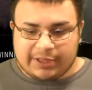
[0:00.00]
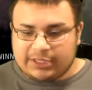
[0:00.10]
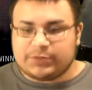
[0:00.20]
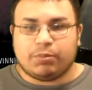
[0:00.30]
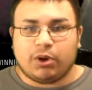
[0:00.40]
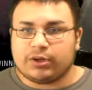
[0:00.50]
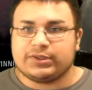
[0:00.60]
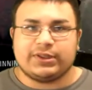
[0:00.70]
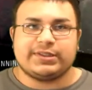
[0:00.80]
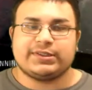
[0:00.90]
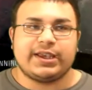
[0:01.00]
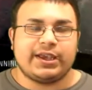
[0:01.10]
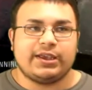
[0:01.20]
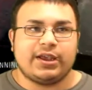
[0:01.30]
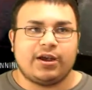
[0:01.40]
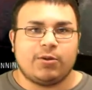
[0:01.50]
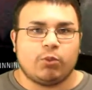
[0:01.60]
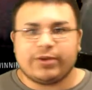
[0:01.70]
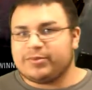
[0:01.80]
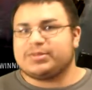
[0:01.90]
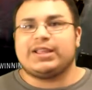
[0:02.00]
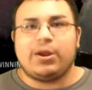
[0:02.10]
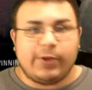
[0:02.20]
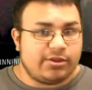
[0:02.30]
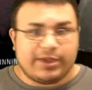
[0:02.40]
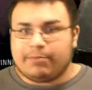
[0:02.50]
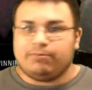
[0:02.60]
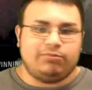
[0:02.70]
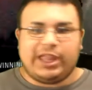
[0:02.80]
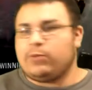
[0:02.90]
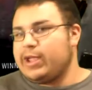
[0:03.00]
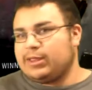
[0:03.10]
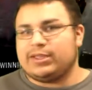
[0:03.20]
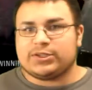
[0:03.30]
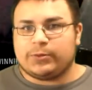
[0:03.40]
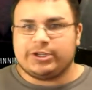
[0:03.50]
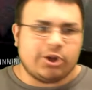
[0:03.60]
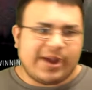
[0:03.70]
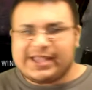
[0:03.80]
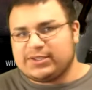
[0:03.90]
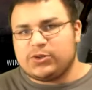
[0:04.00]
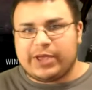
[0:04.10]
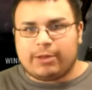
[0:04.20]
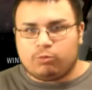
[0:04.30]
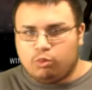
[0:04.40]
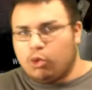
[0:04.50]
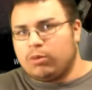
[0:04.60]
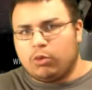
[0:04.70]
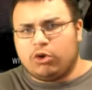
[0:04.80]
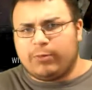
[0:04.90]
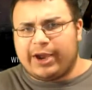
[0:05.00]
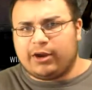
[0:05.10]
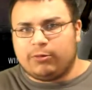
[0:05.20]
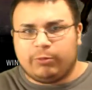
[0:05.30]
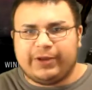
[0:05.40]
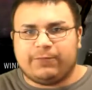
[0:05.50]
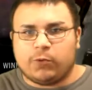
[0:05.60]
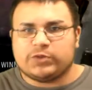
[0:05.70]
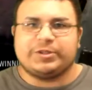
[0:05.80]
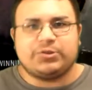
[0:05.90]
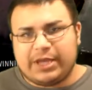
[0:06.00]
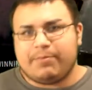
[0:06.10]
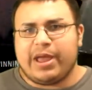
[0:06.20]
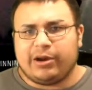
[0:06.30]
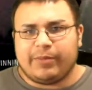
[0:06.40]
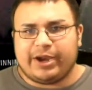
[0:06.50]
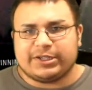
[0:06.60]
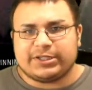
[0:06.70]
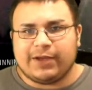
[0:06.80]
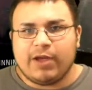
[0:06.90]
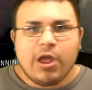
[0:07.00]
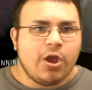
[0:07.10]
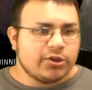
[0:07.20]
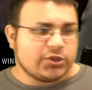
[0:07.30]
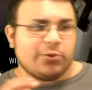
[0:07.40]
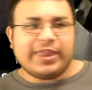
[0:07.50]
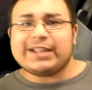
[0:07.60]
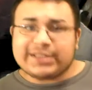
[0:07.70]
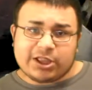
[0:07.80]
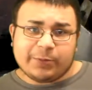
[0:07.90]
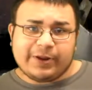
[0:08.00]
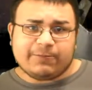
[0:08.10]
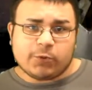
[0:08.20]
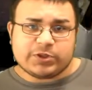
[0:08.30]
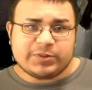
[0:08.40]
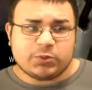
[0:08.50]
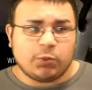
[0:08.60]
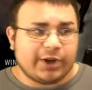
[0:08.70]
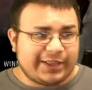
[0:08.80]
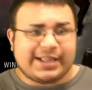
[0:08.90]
these perks. Let's say one of them's lightweight. You get lightweight in this one. As you get more and more rare reinforcements, you get better and better stuff. So that's how the reinforcements work,